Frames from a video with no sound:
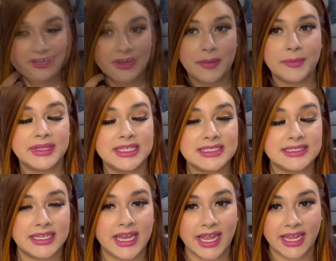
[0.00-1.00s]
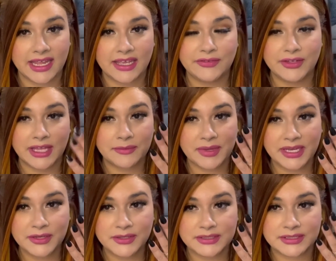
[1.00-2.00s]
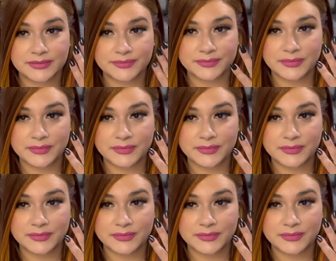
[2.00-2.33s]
But listen, hey, if you like my nails,